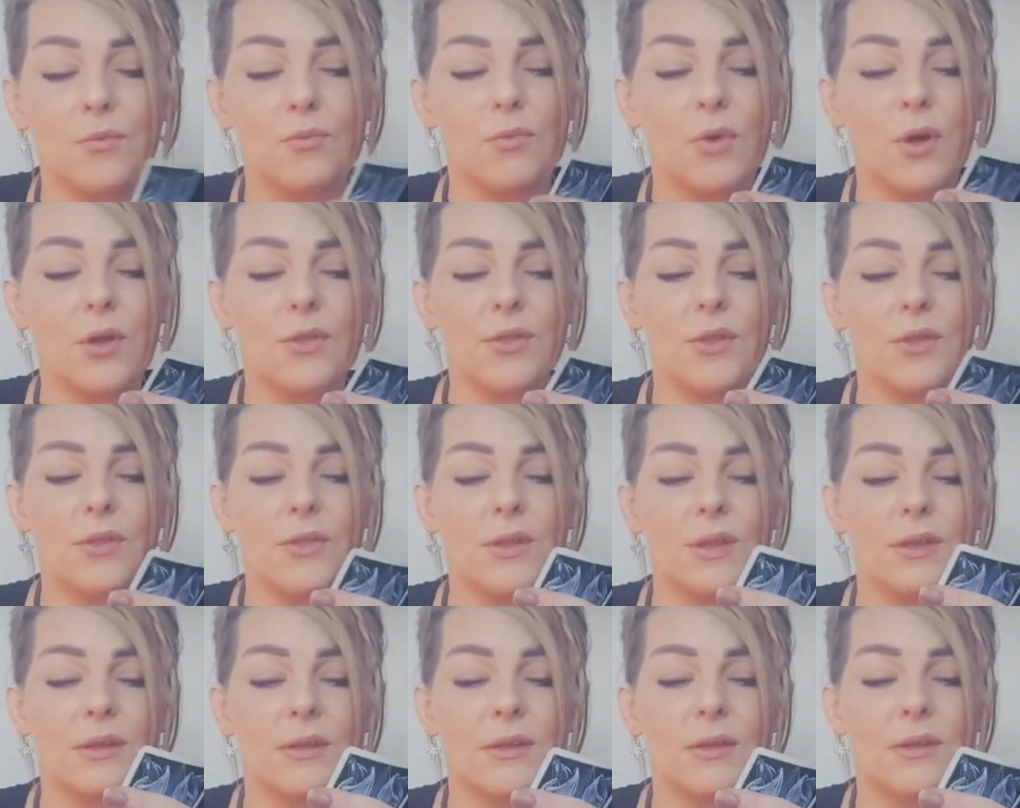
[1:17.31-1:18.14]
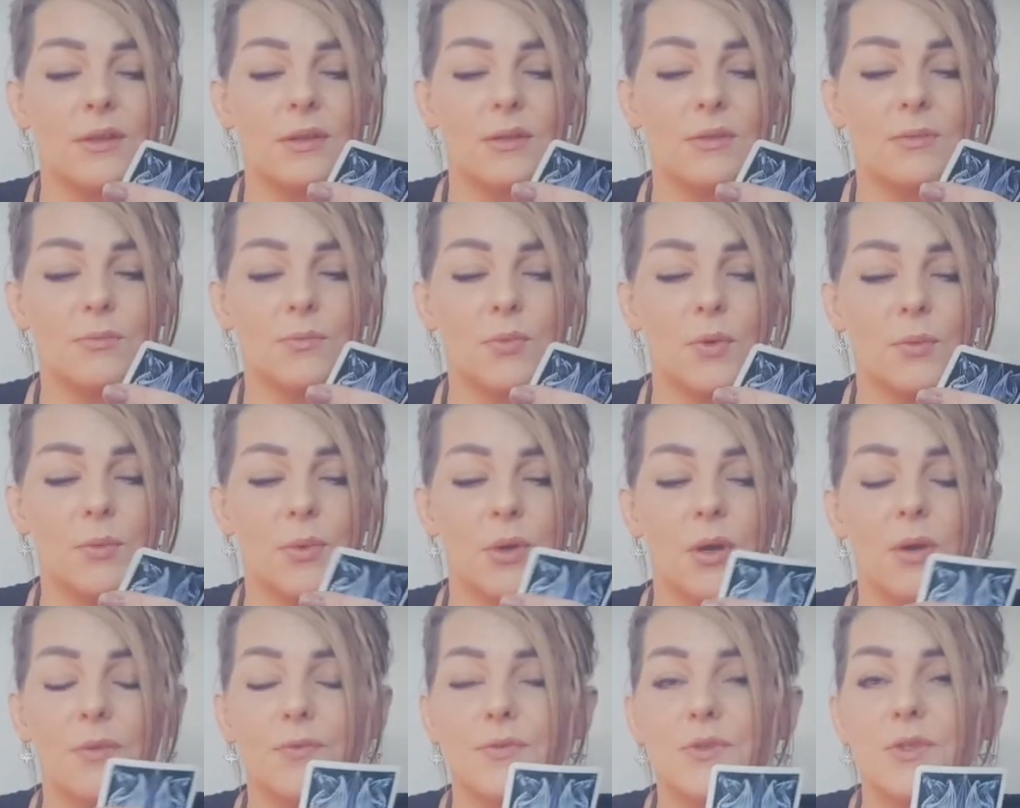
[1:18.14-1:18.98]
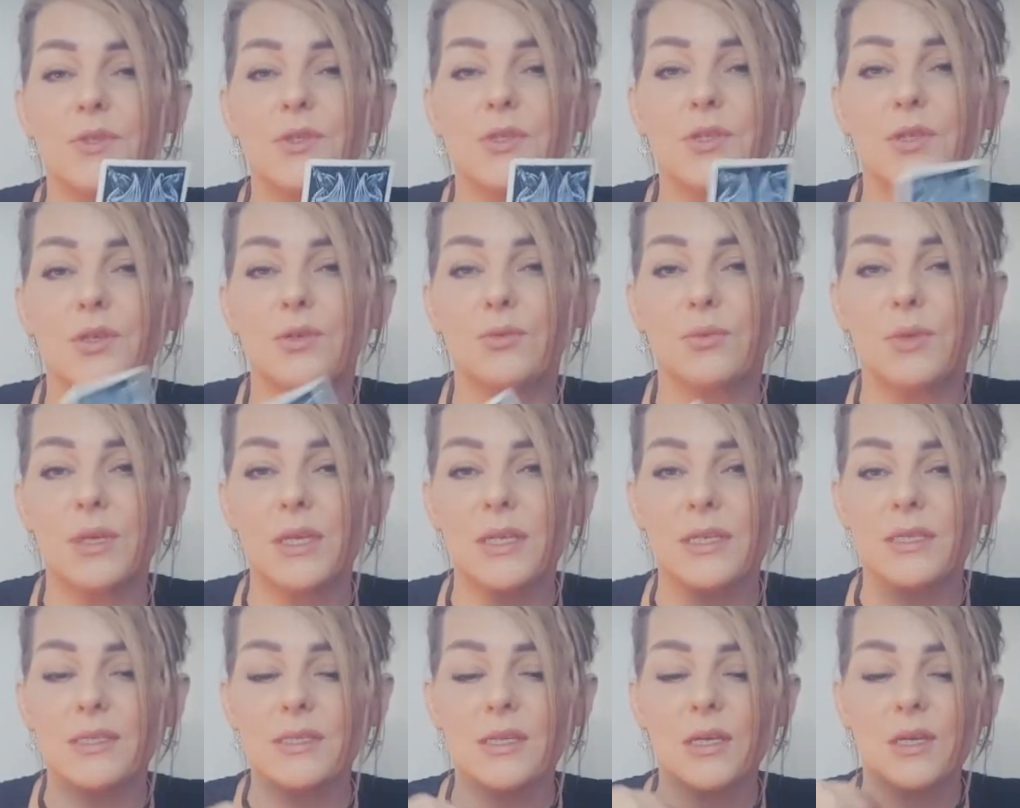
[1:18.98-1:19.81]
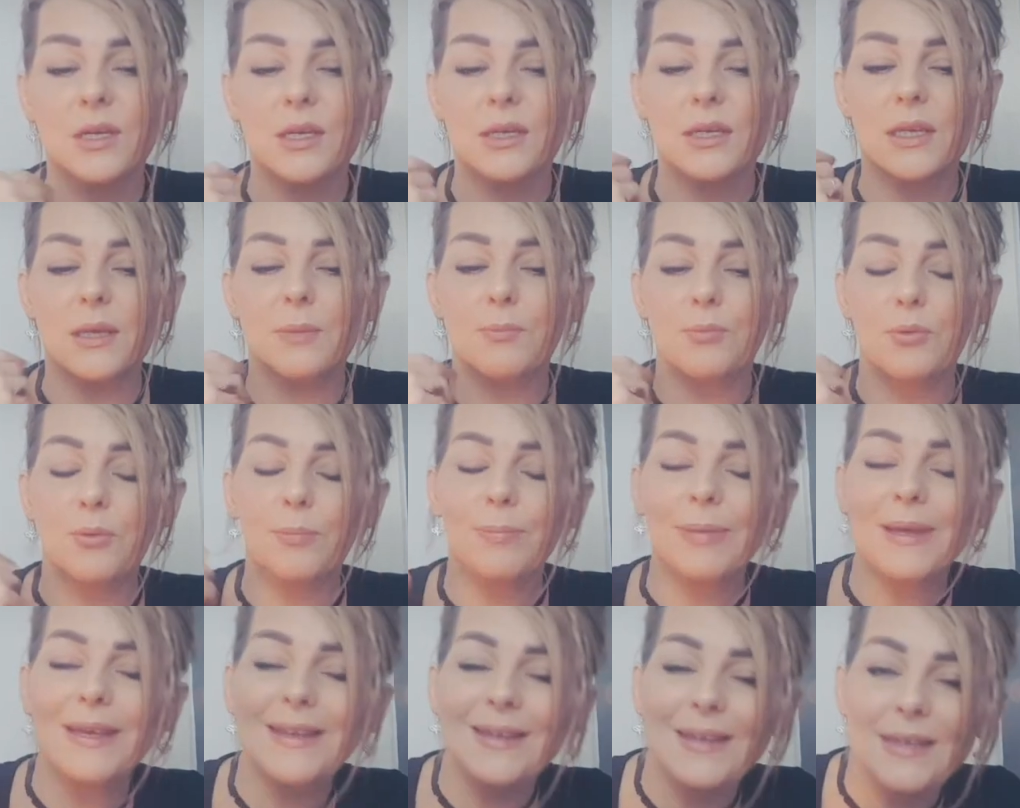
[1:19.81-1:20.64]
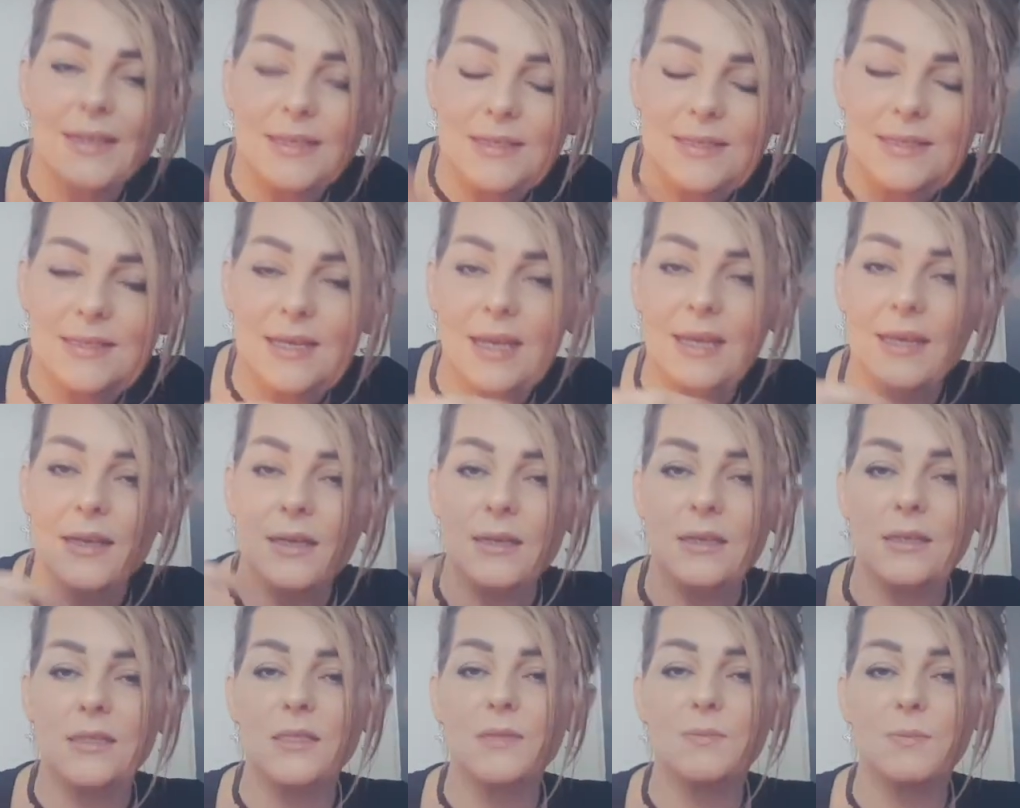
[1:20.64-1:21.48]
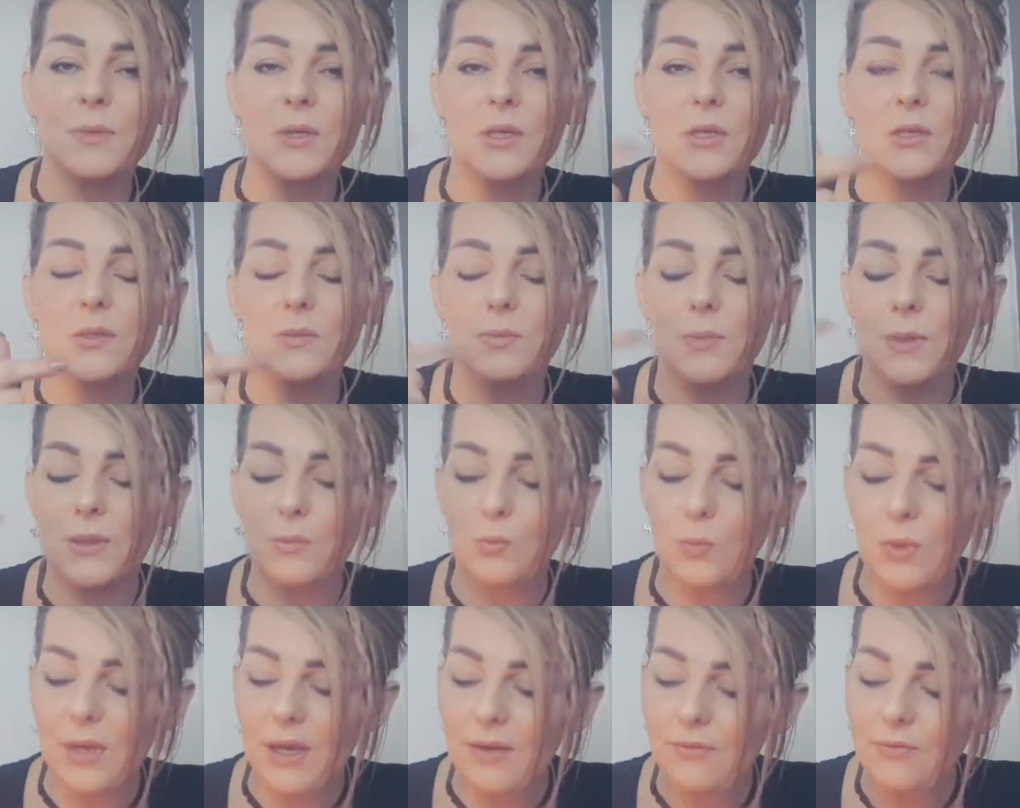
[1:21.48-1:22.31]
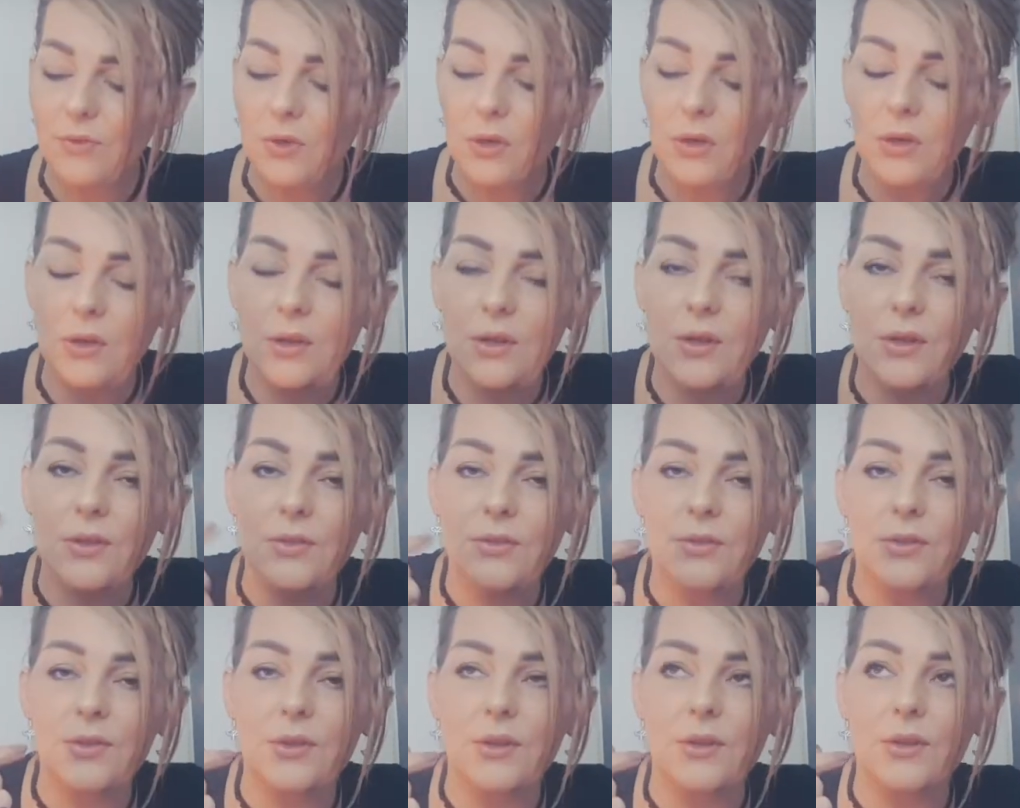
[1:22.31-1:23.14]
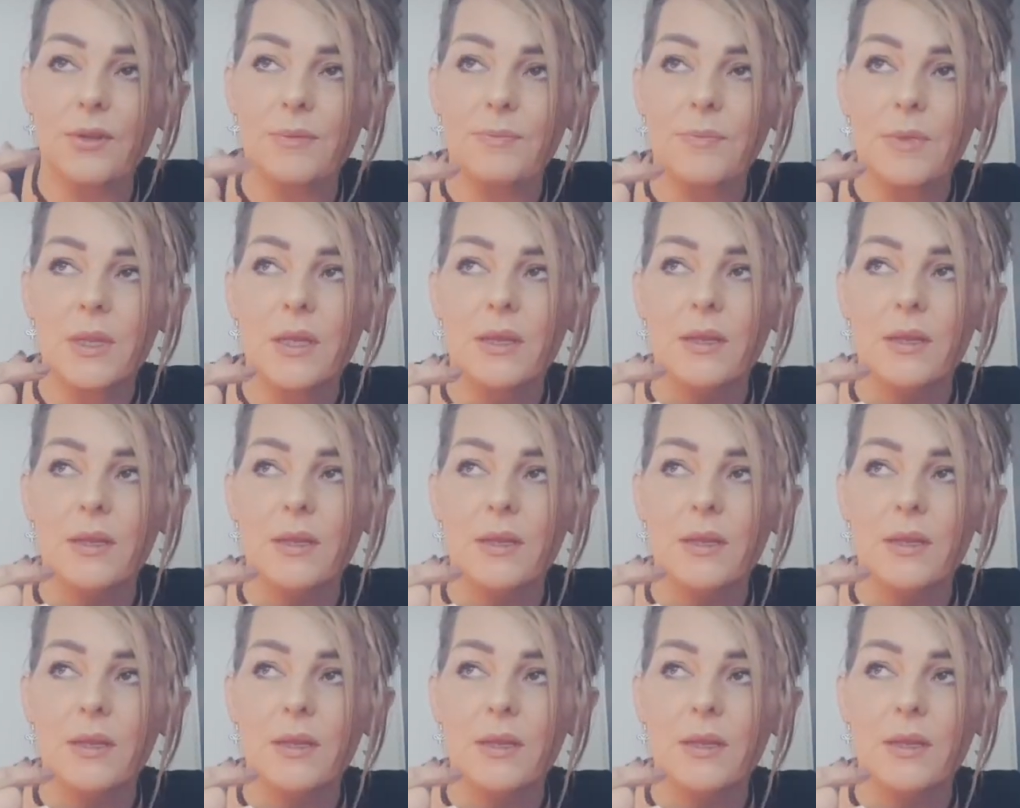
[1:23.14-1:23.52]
rather than what we often do is keep repeating cycles because we, we haven't learnt the,